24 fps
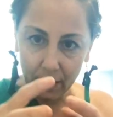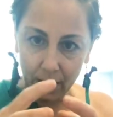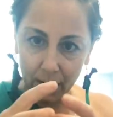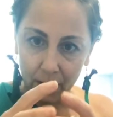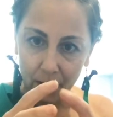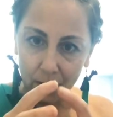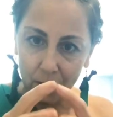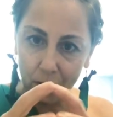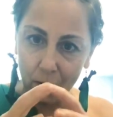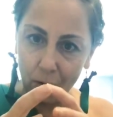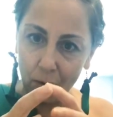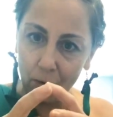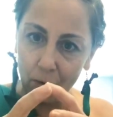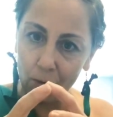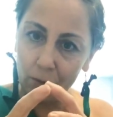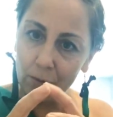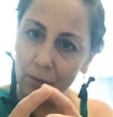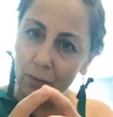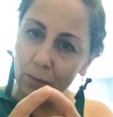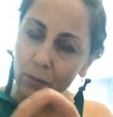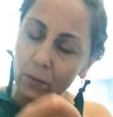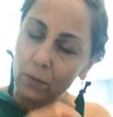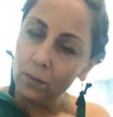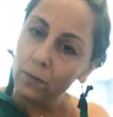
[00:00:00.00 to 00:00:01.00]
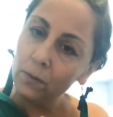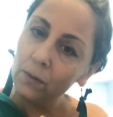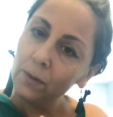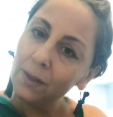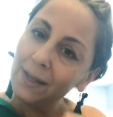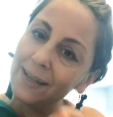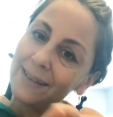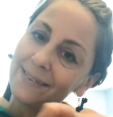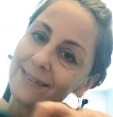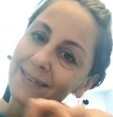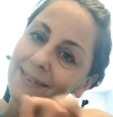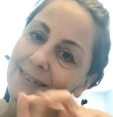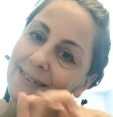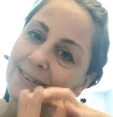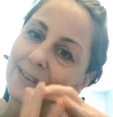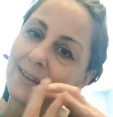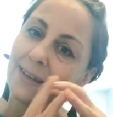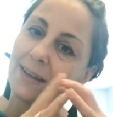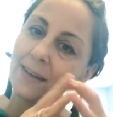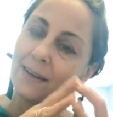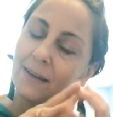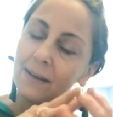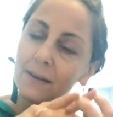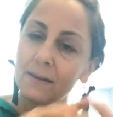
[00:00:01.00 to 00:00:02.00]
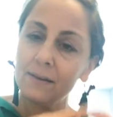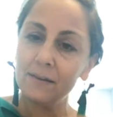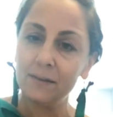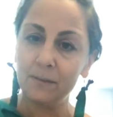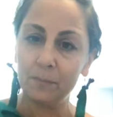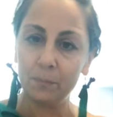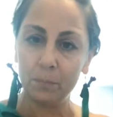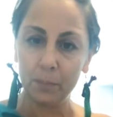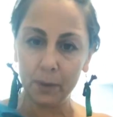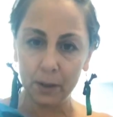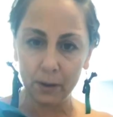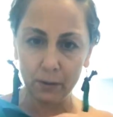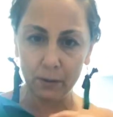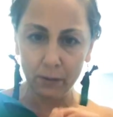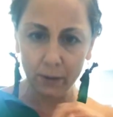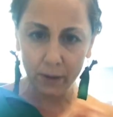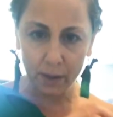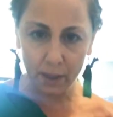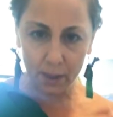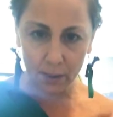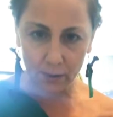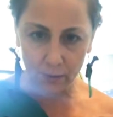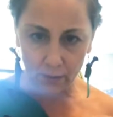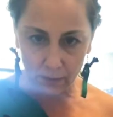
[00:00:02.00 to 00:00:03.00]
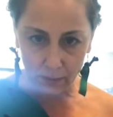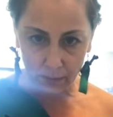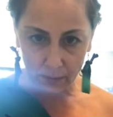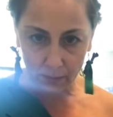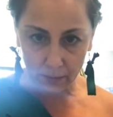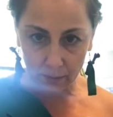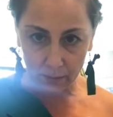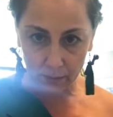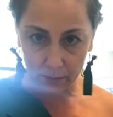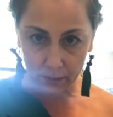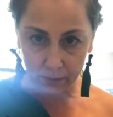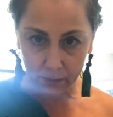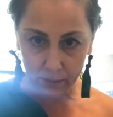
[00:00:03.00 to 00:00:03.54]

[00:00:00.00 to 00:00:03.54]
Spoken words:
a holistic experience.